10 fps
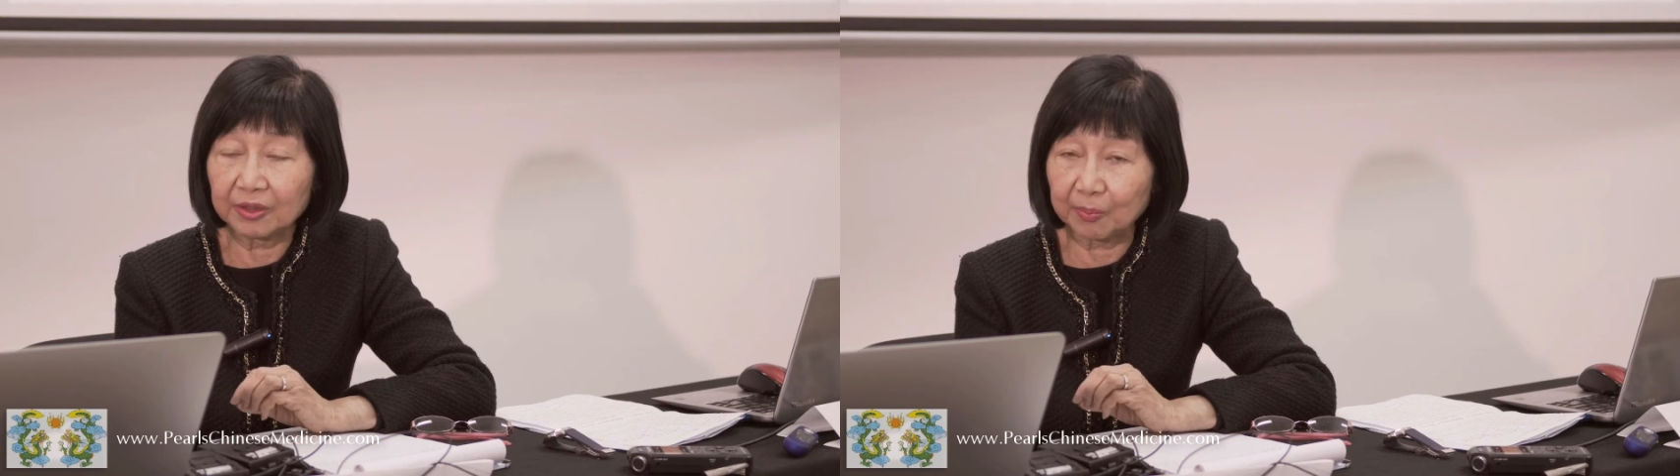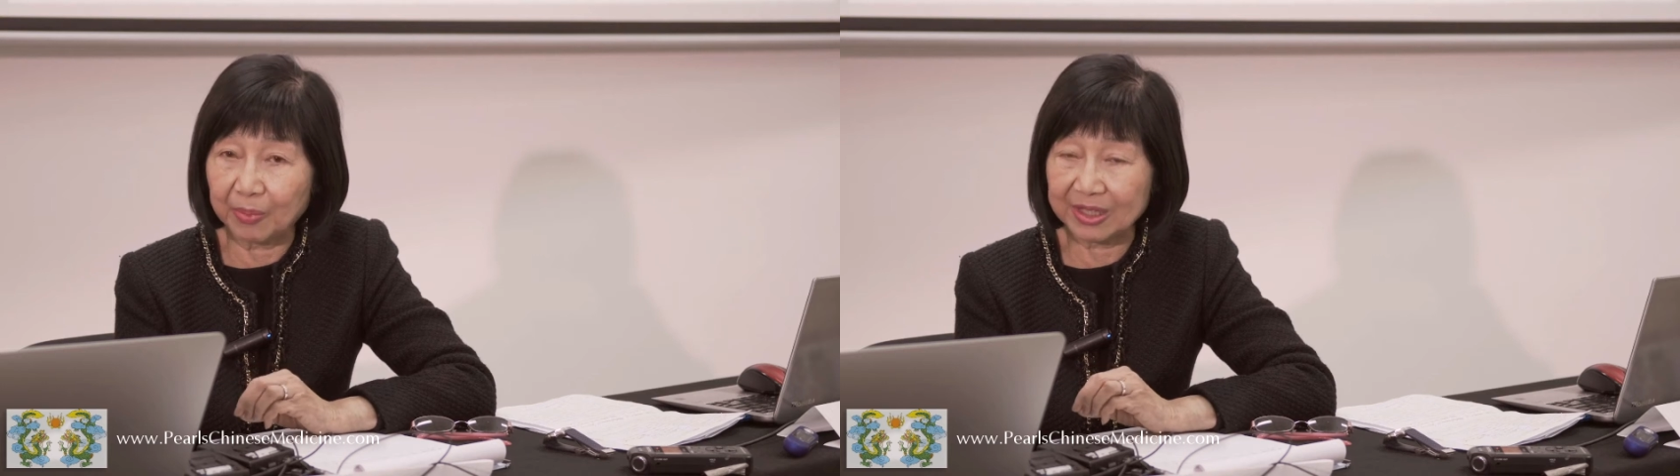
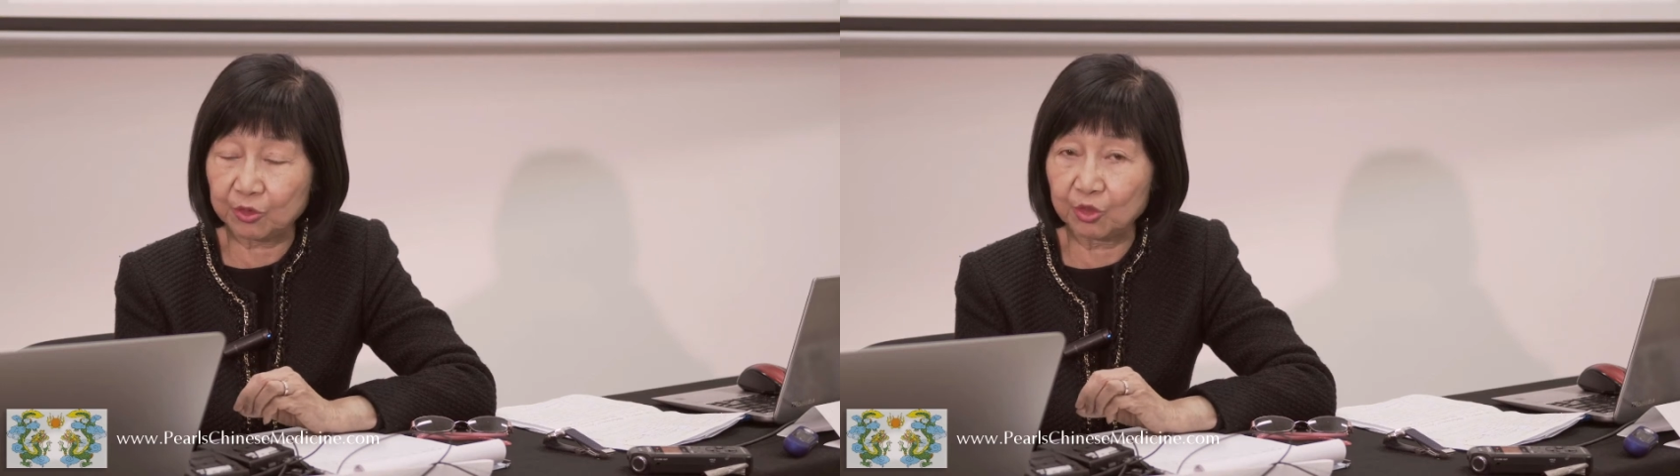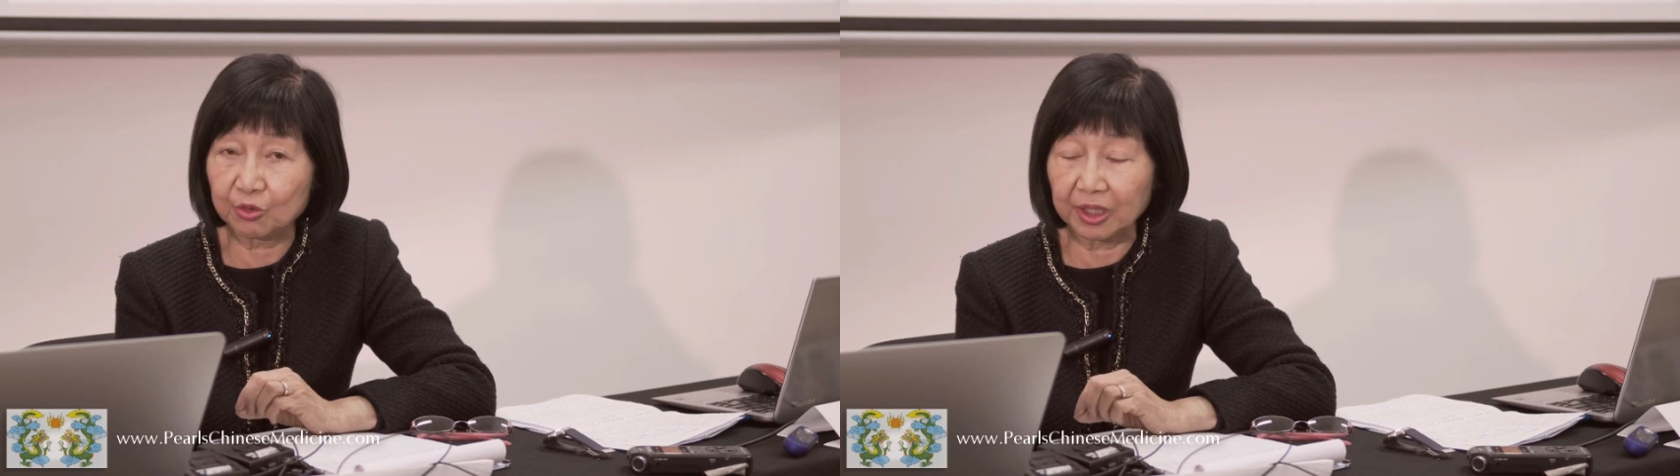the
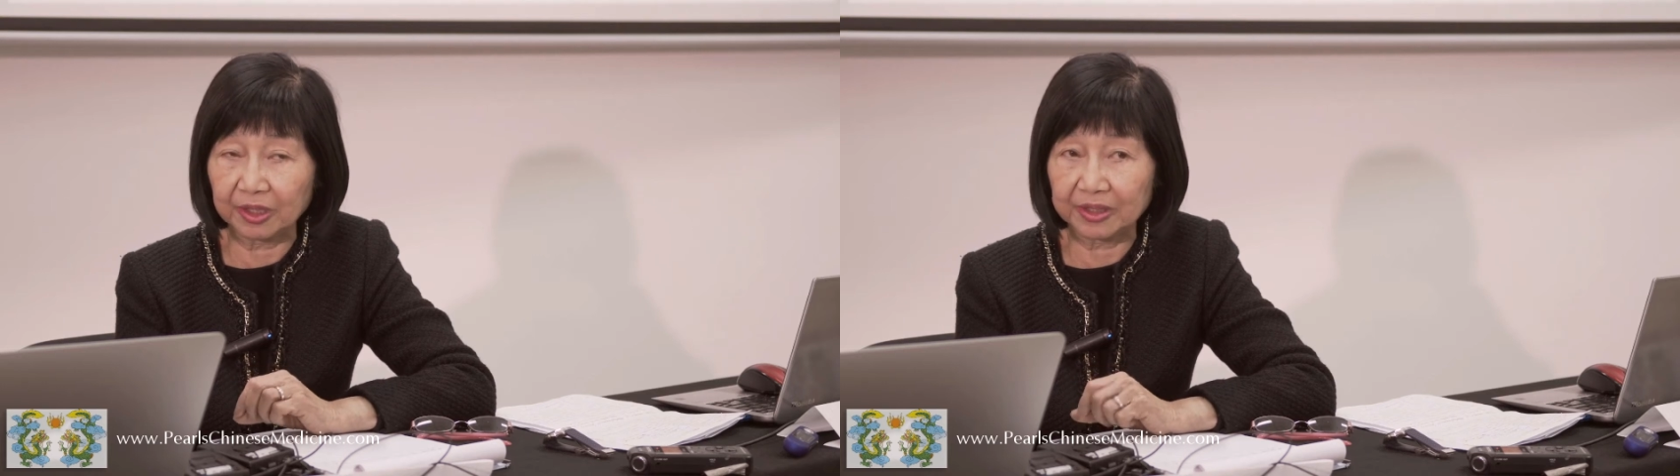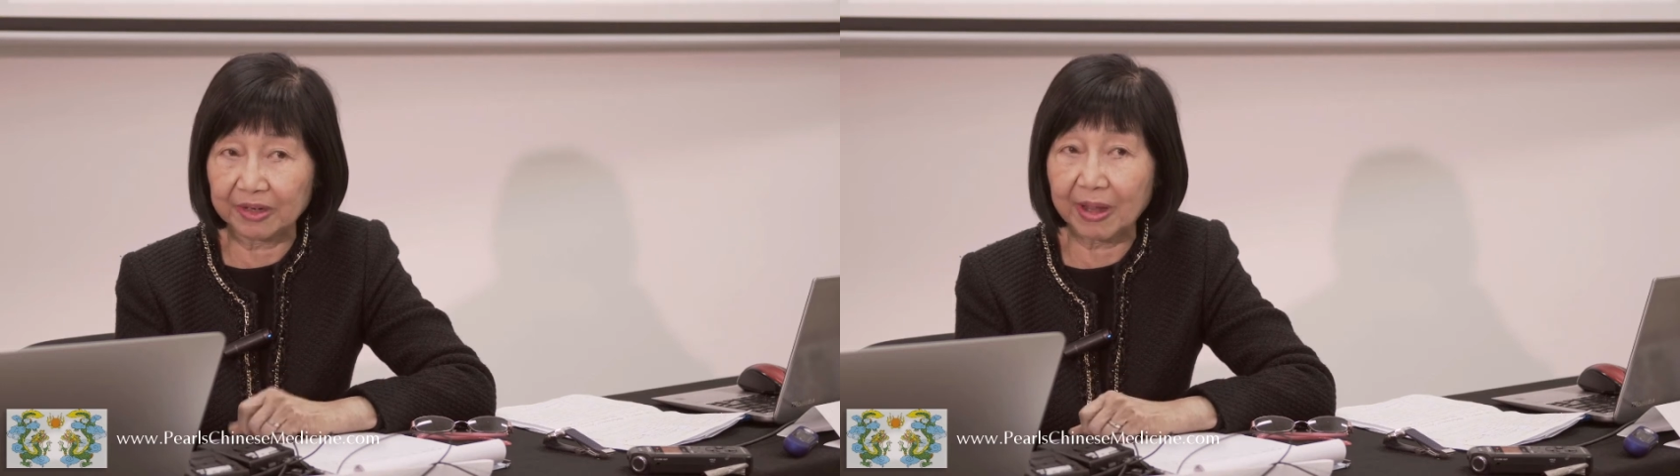blood
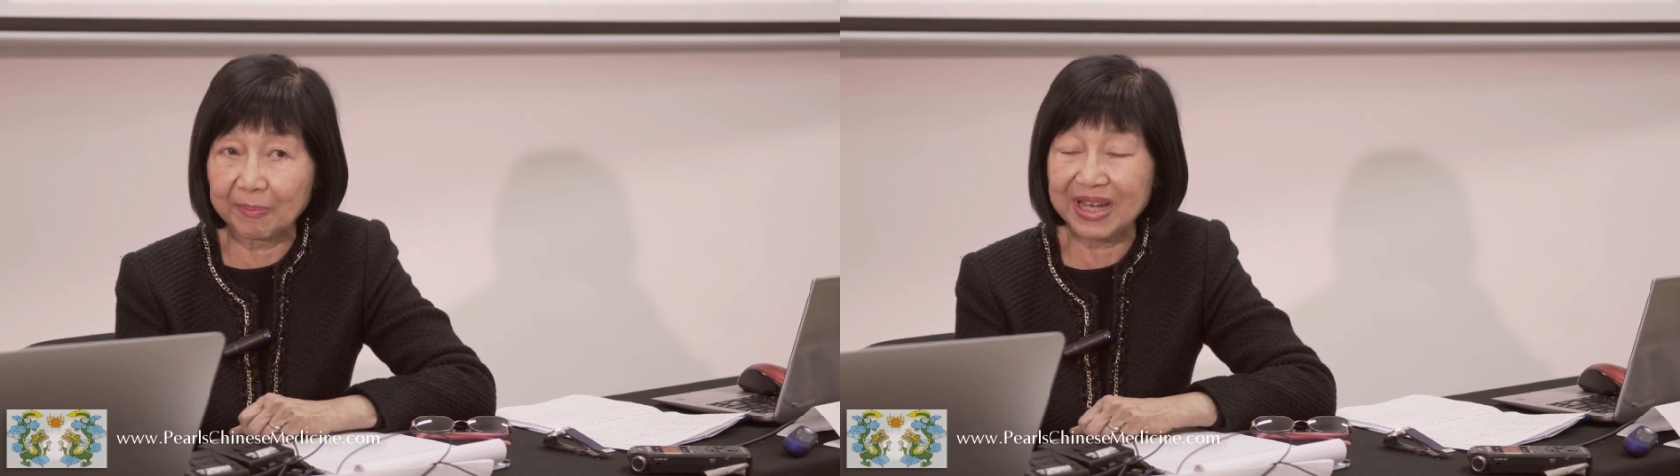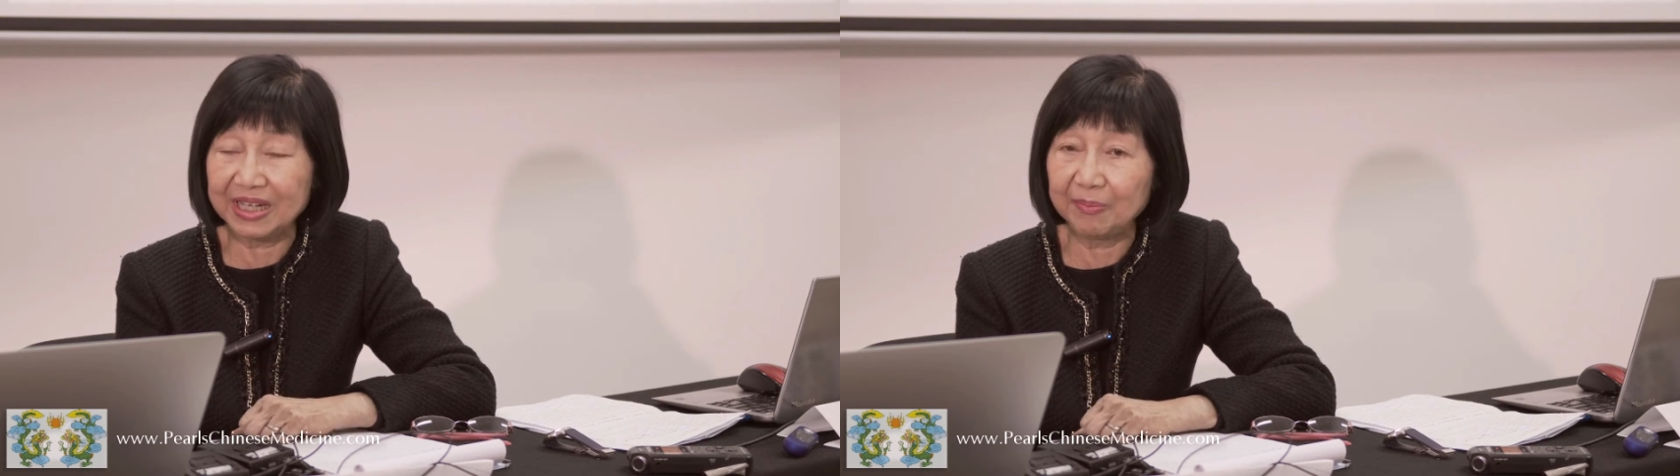sugar, there are
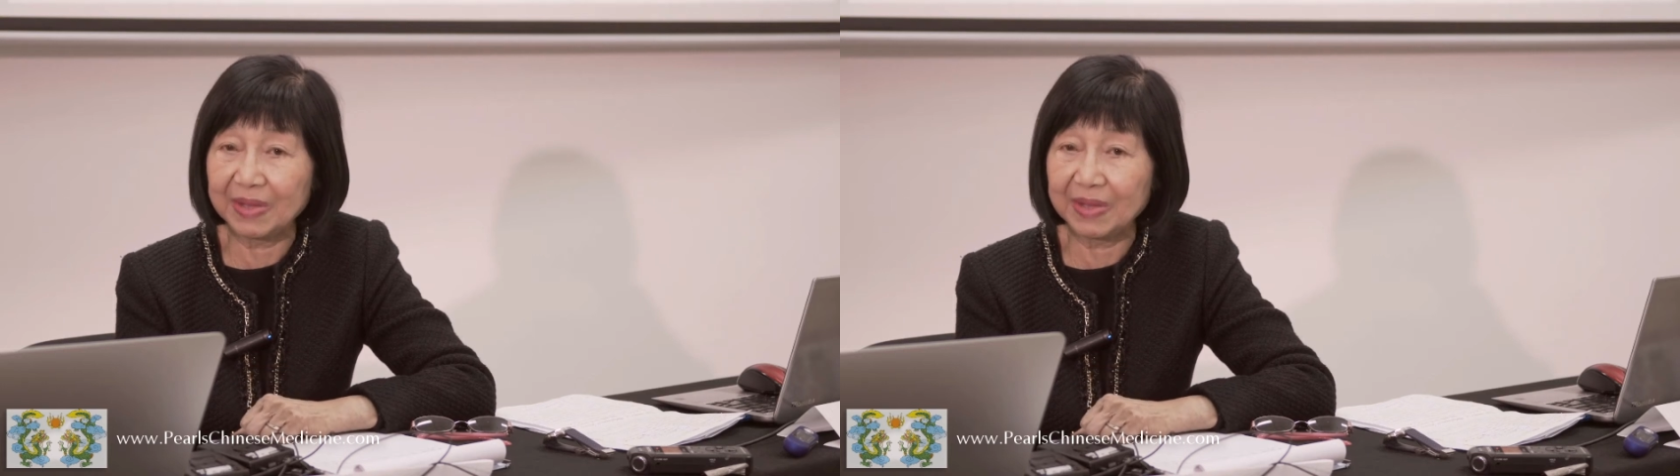many,